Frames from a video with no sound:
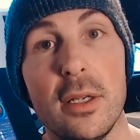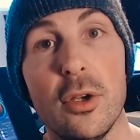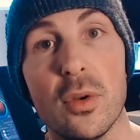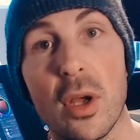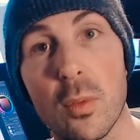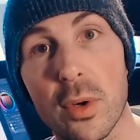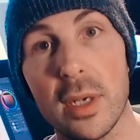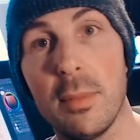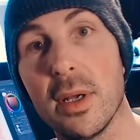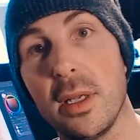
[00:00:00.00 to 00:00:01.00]
You're not worried
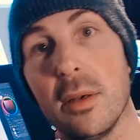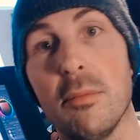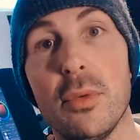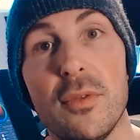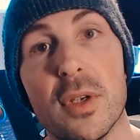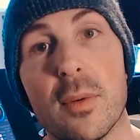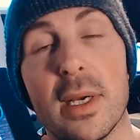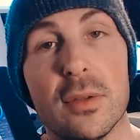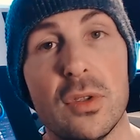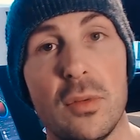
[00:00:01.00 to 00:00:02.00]
about it moving
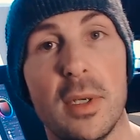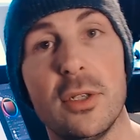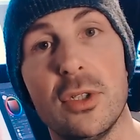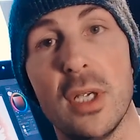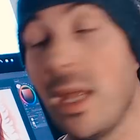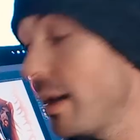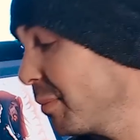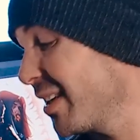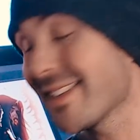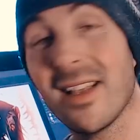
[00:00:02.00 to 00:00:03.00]
around too much.
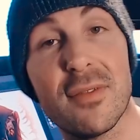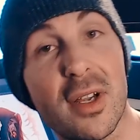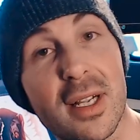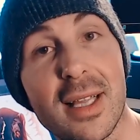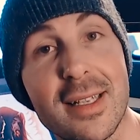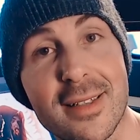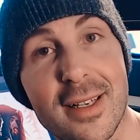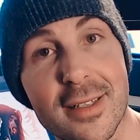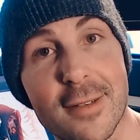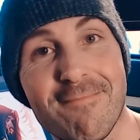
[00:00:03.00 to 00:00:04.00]
Plus, I've got a glass
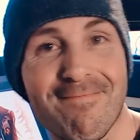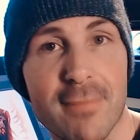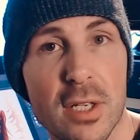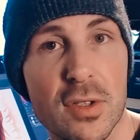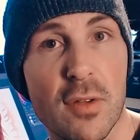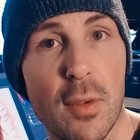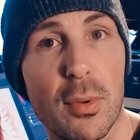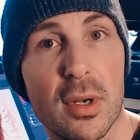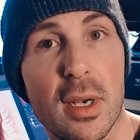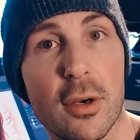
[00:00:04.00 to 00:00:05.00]
desk. So if I
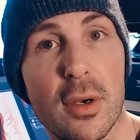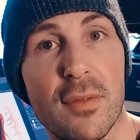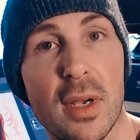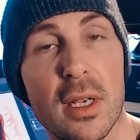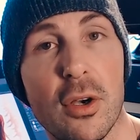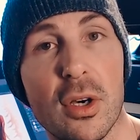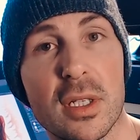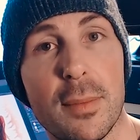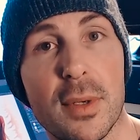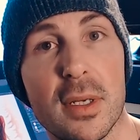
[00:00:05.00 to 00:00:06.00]
put if I hooked
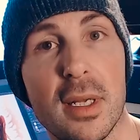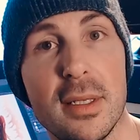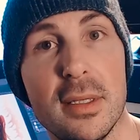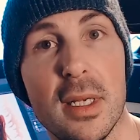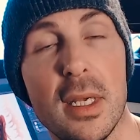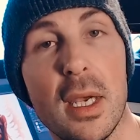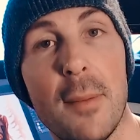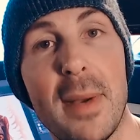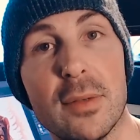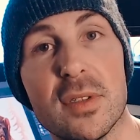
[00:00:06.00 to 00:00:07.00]
up a
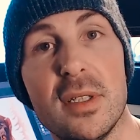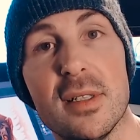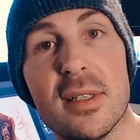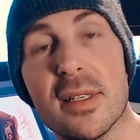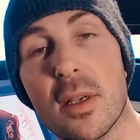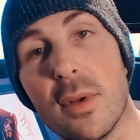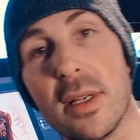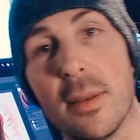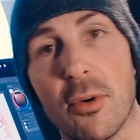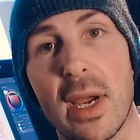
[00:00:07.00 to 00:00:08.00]
mount to this desk, I would
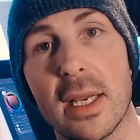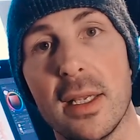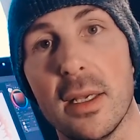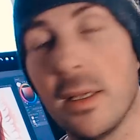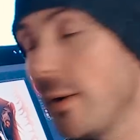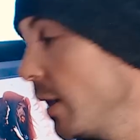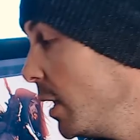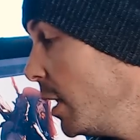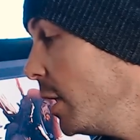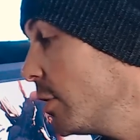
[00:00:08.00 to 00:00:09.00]
end up cracking it.
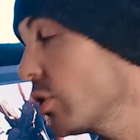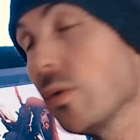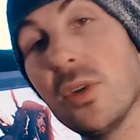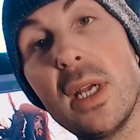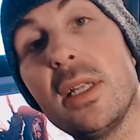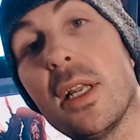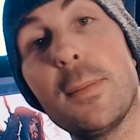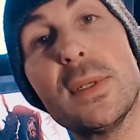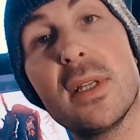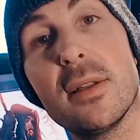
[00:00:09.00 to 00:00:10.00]
So
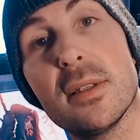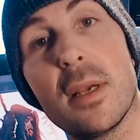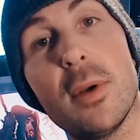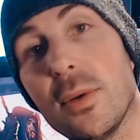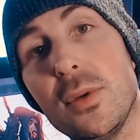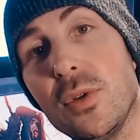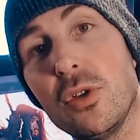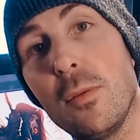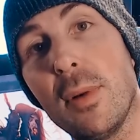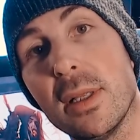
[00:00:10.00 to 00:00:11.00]
99% of the time, I only use
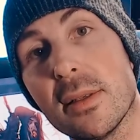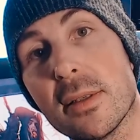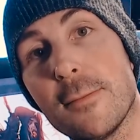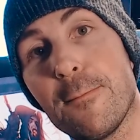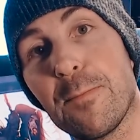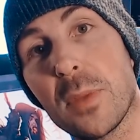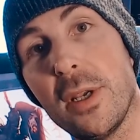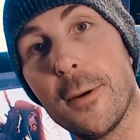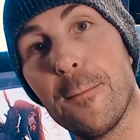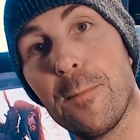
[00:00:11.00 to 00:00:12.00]
2 buttons here.